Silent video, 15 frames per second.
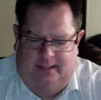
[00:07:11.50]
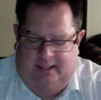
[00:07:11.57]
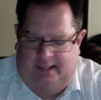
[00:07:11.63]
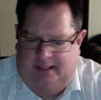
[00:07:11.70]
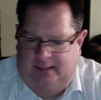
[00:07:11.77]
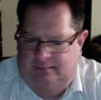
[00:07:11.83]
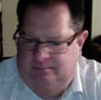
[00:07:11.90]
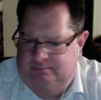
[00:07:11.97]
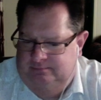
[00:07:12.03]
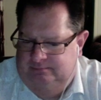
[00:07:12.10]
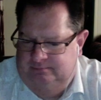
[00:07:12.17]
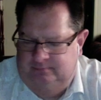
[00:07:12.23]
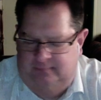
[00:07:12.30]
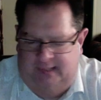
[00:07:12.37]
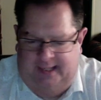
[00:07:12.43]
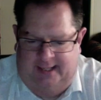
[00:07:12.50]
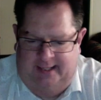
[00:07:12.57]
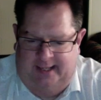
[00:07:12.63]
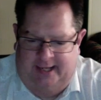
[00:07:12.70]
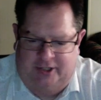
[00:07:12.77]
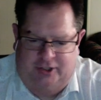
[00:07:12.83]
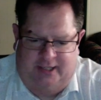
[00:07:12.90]
um,
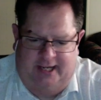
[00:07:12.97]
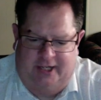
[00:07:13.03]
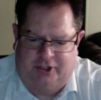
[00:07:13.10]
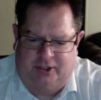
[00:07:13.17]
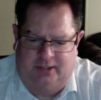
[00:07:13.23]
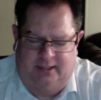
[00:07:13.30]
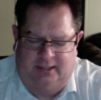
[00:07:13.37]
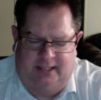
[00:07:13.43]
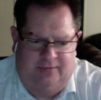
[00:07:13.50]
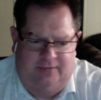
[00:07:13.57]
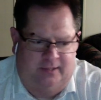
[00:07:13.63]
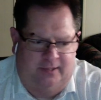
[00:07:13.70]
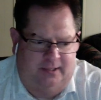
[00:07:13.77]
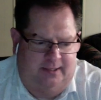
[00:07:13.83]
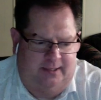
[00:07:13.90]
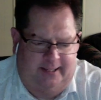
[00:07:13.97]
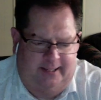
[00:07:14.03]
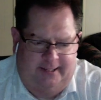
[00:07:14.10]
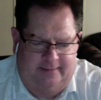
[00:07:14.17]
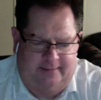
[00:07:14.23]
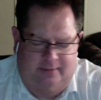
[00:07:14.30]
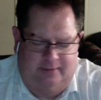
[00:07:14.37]
education, even
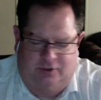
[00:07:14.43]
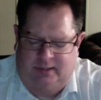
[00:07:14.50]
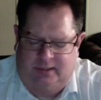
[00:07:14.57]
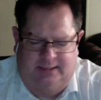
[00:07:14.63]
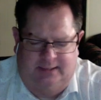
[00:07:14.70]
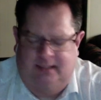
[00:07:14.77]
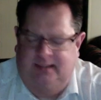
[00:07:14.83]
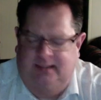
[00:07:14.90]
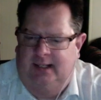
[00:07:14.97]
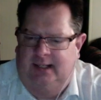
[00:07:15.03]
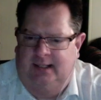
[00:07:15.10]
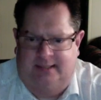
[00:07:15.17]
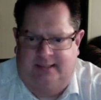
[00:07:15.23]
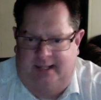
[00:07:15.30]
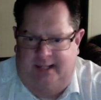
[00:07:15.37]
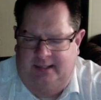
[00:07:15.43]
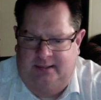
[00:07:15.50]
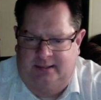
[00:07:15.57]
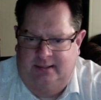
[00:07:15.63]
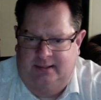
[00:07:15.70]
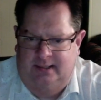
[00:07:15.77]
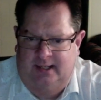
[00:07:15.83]
uh, just the, the, littlest
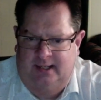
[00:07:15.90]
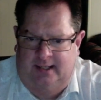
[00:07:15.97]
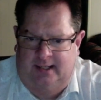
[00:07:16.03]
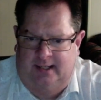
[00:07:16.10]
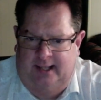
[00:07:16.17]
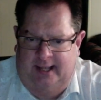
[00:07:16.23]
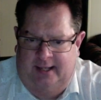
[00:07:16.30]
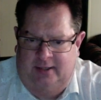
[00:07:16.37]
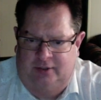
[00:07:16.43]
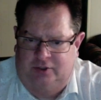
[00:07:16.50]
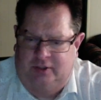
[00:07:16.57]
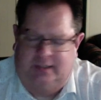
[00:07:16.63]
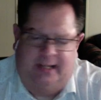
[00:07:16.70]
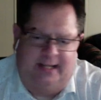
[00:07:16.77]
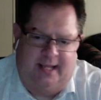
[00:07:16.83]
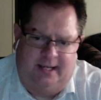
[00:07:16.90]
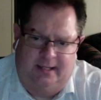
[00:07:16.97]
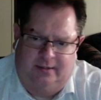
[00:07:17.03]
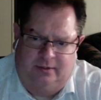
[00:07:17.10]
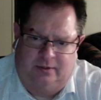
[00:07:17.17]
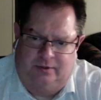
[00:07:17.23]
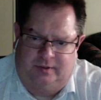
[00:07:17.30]
things. And just like any
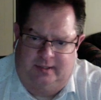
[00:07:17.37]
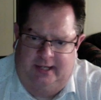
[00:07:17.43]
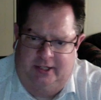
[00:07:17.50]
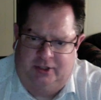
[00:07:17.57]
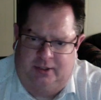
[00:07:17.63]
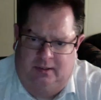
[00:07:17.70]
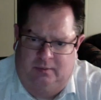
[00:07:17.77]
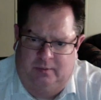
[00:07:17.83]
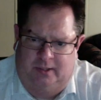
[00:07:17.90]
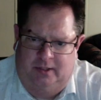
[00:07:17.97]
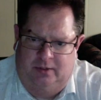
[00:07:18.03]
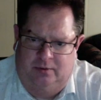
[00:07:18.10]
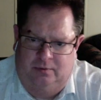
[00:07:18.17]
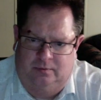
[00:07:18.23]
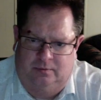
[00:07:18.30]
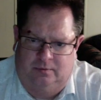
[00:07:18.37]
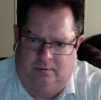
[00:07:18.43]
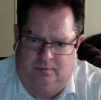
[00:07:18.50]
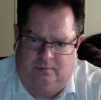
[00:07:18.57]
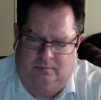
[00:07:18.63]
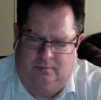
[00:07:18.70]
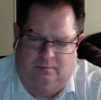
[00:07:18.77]
association, when you
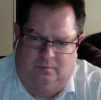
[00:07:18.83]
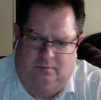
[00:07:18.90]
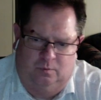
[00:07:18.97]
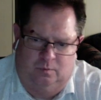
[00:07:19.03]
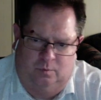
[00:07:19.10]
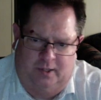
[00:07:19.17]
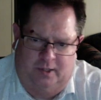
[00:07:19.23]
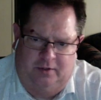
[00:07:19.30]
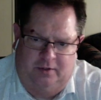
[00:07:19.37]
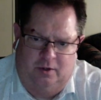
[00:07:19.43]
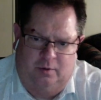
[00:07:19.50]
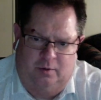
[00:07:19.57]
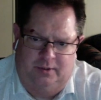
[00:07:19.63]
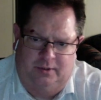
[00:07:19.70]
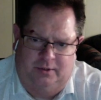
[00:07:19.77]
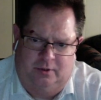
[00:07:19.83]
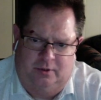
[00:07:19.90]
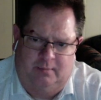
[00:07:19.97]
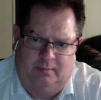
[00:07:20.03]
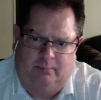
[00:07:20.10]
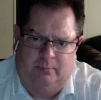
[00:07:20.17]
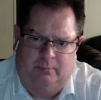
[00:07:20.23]
when you know that you're
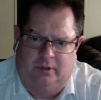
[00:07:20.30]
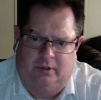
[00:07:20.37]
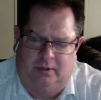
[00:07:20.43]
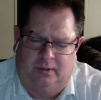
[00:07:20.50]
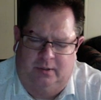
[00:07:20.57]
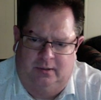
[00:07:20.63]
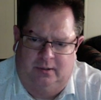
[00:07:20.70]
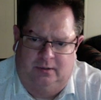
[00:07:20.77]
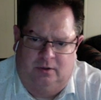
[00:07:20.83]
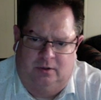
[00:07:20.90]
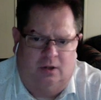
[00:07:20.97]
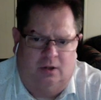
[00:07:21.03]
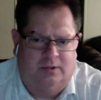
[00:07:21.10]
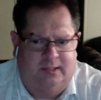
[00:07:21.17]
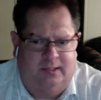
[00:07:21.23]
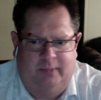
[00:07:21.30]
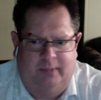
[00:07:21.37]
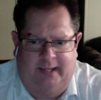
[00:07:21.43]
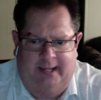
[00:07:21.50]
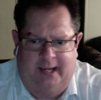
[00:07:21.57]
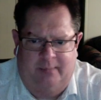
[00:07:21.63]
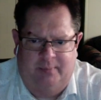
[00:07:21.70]
a member, you can call
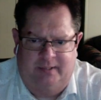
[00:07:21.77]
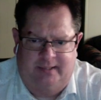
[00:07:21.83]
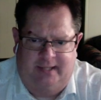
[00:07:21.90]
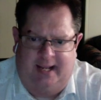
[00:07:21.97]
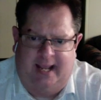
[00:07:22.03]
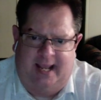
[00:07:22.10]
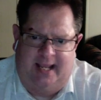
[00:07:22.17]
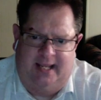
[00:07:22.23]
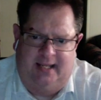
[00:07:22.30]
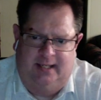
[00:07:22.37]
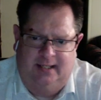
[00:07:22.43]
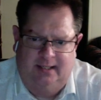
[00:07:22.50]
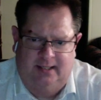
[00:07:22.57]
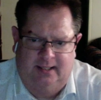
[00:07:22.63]
somebody up and say, "Hey,